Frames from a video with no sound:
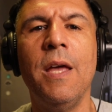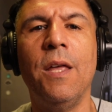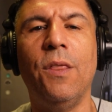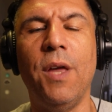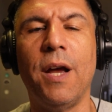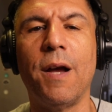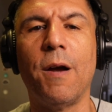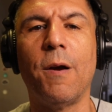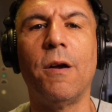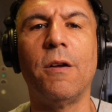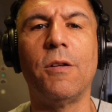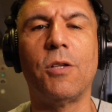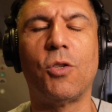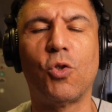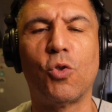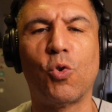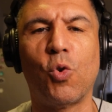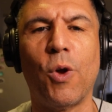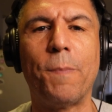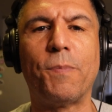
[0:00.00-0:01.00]
their
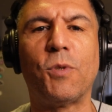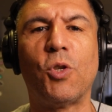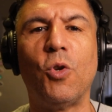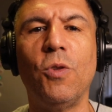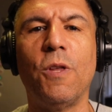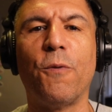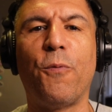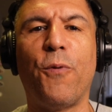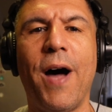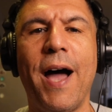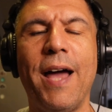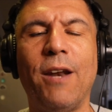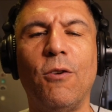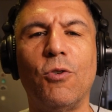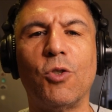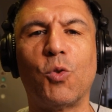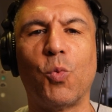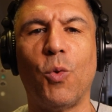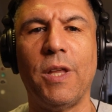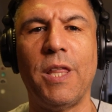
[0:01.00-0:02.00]
trip to the
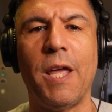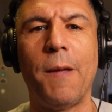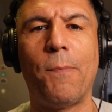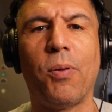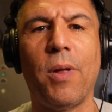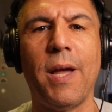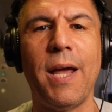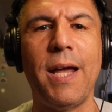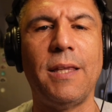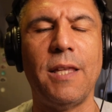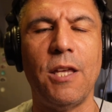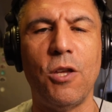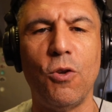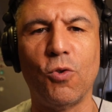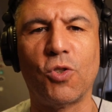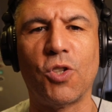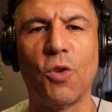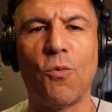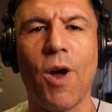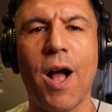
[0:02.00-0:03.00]
finals where they played the
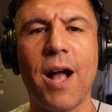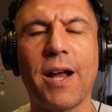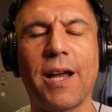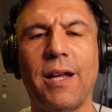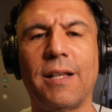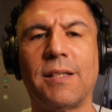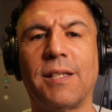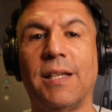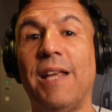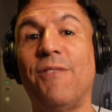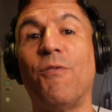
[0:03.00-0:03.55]
Houston Rockets. And